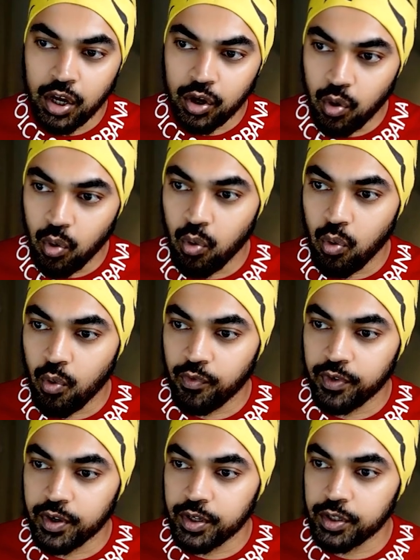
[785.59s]
Go
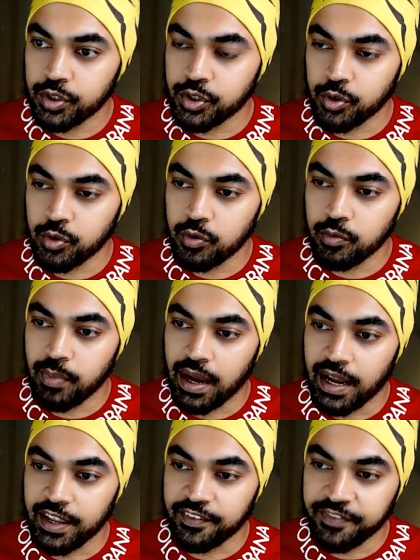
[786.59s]
over to
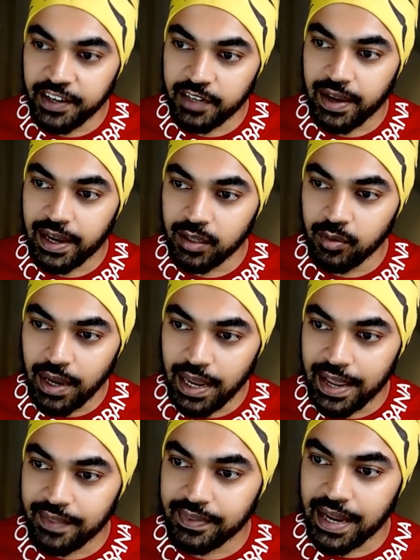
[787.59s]
my field value,
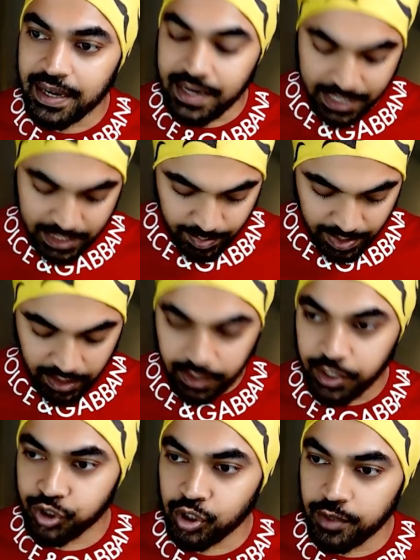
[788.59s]
and that is my
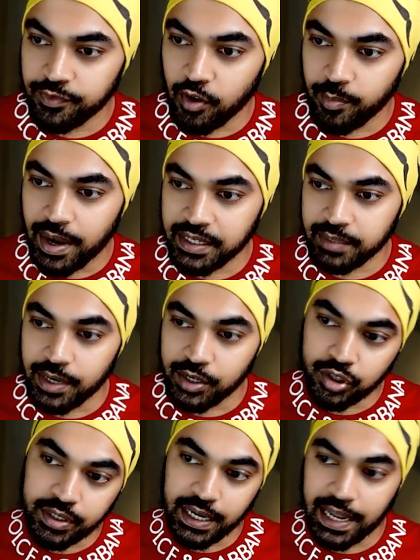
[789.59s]
conditional formatting
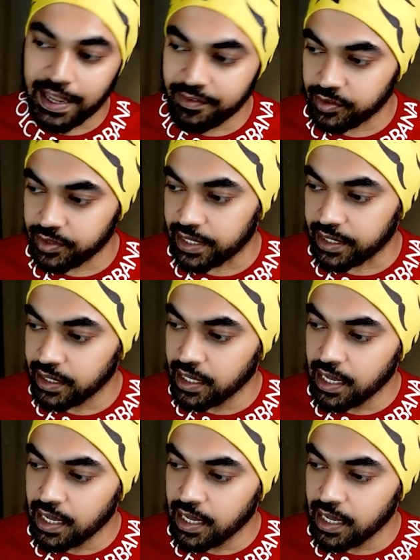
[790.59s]
measure that I have created.